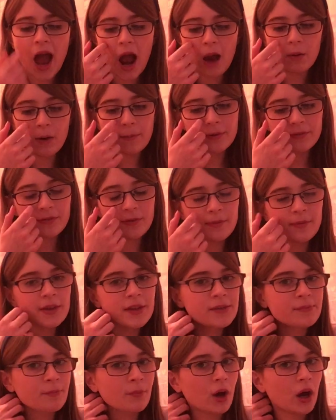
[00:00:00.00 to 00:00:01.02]
I won't be filming
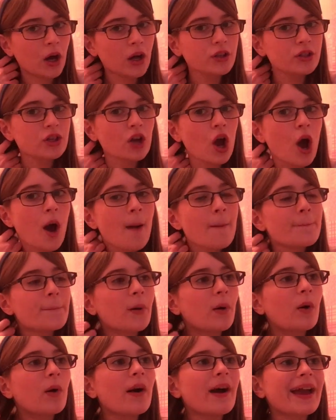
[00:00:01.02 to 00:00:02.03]
as much,
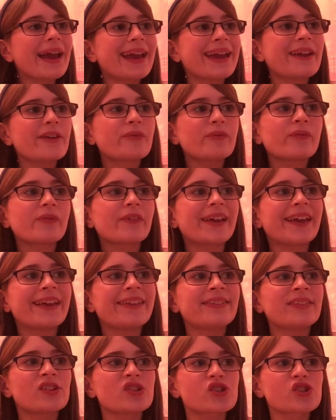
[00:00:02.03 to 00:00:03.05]
but if
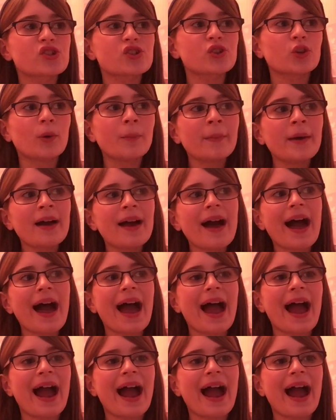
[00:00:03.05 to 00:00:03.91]
in the summer